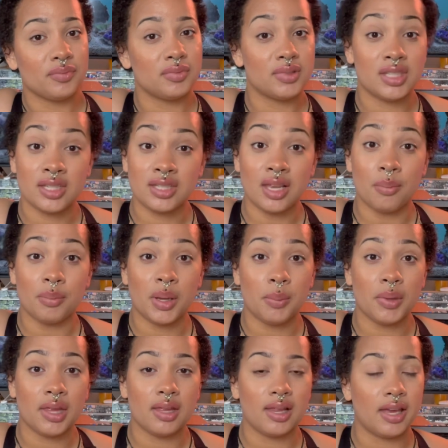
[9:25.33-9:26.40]
to some
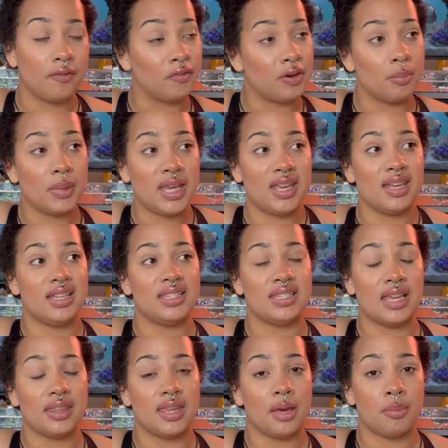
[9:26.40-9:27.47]
people, like for me, it's
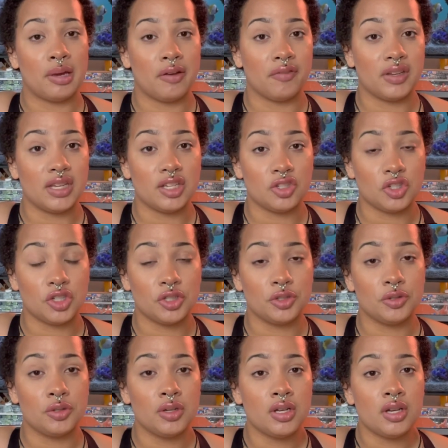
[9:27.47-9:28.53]
not that big of an
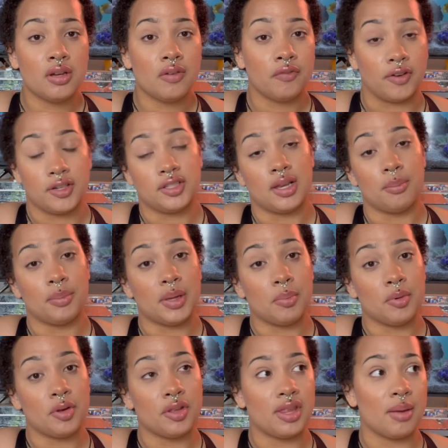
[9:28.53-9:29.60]
issue. For some
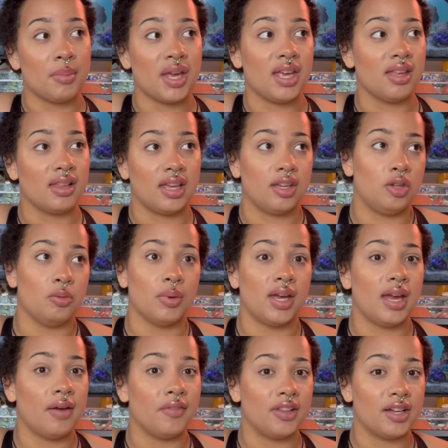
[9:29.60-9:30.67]
people that might, like, you
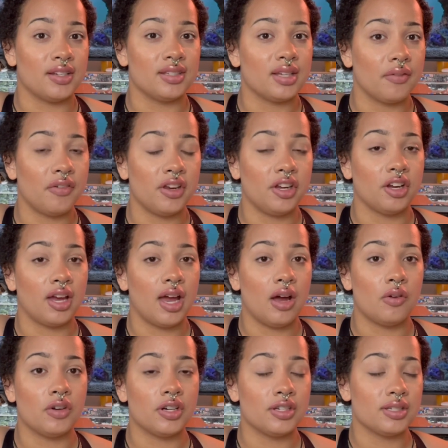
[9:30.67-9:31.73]
might have a lot of stuff on your
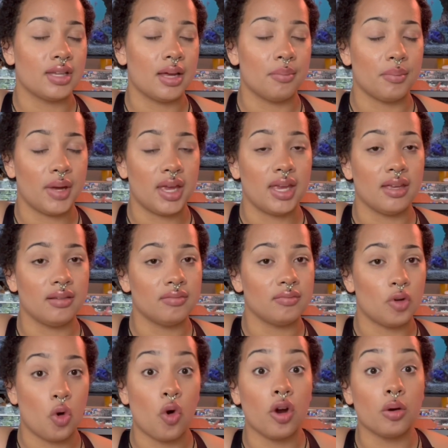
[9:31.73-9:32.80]
counters that might,
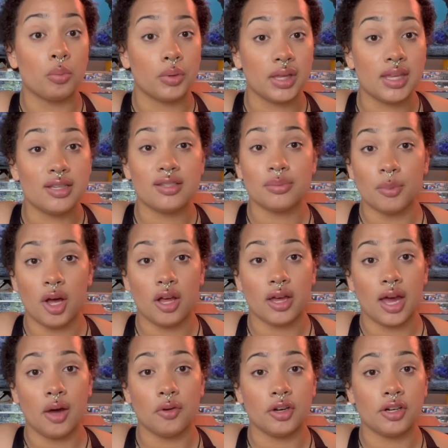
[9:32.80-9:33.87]
or really small
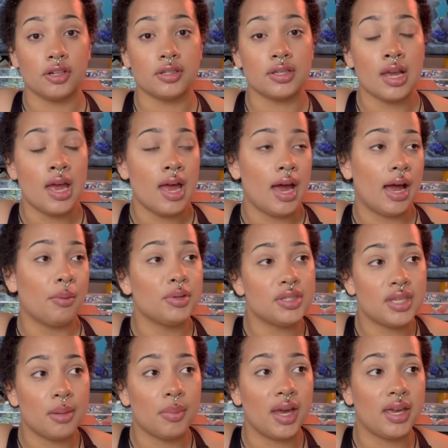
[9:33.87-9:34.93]
counters. I would
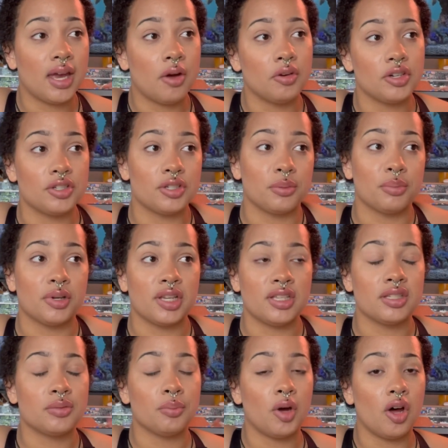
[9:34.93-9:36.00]
say my counters are pretty
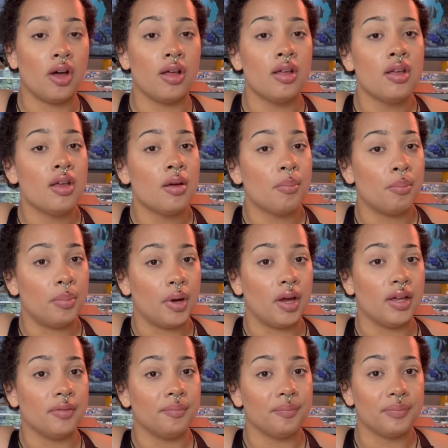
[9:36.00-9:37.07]
small,
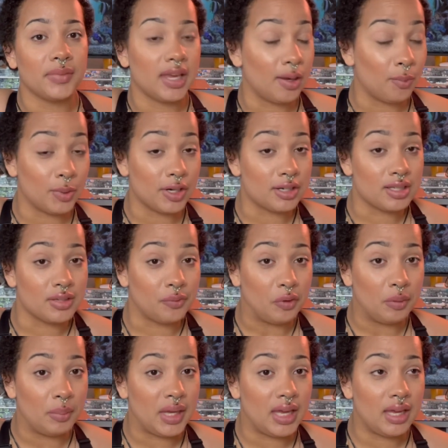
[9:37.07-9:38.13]
but it works
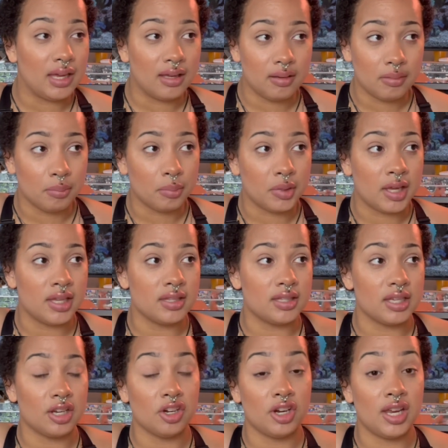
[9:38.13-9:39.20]
for me
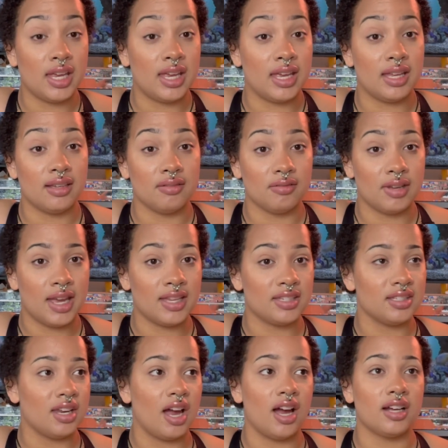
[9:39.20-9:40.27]
considering it has
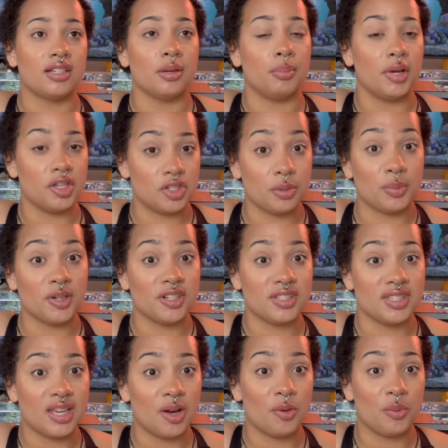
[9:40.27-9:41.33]
knocked a bunch of
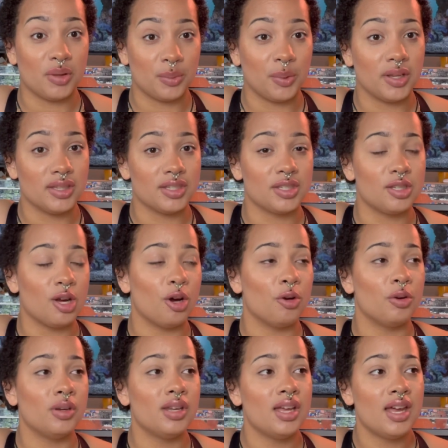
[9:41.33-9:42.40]
birds out with one
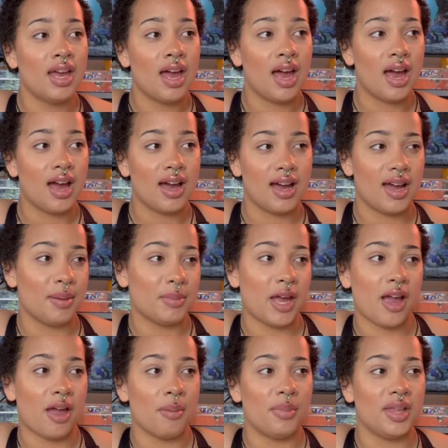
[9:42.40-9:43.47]
stone. I'm
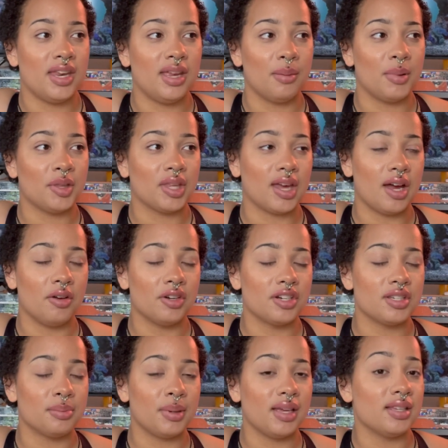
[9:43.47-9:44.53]
not complaining about the counter
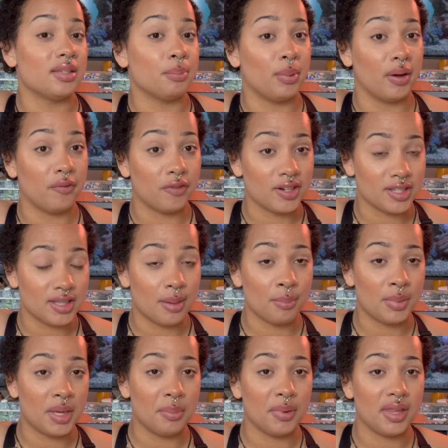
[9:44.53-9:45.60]
space, but for some
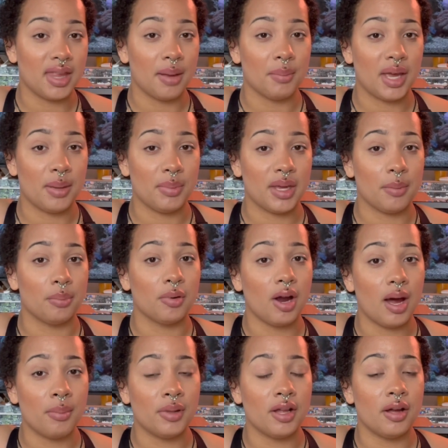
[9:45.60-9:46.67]
people that might be a
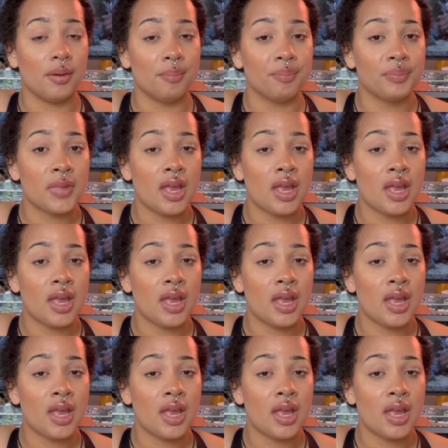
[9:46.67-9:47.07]
problem.